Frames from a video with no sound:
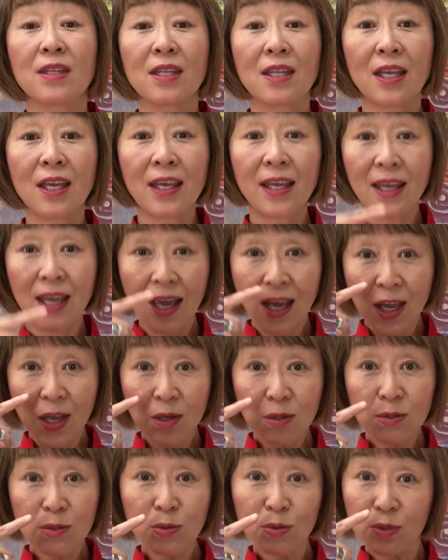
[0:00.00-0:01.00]
Inhale
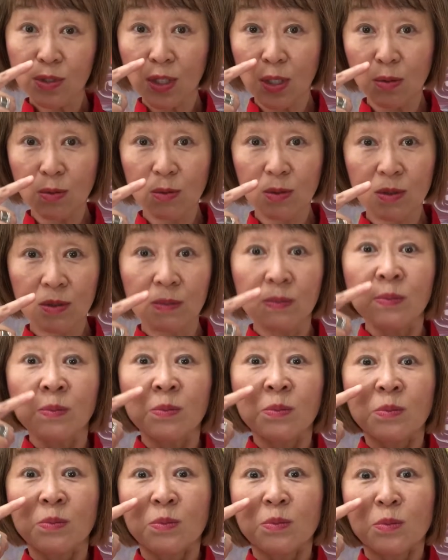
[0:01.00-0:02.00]
through the nose.
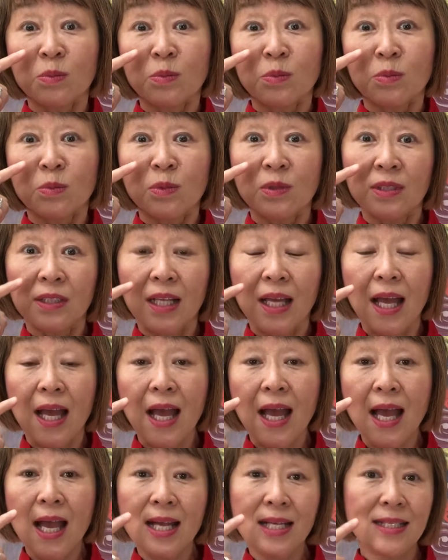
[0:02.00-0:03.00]

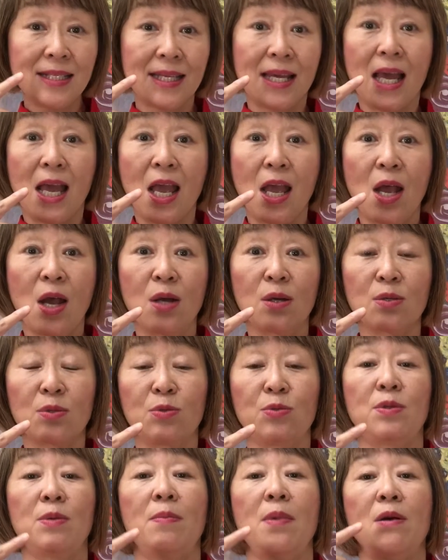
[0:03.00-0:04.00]
Exhale through
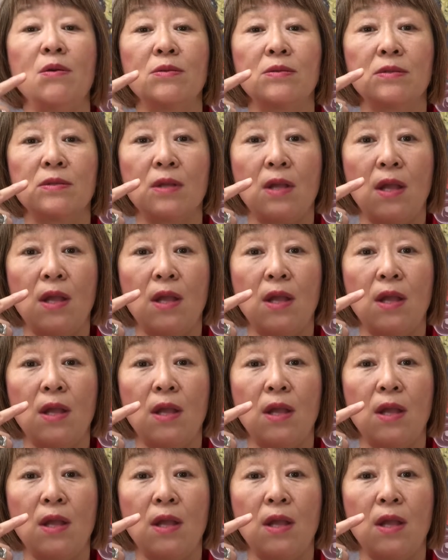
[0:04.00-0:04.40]
the mouth.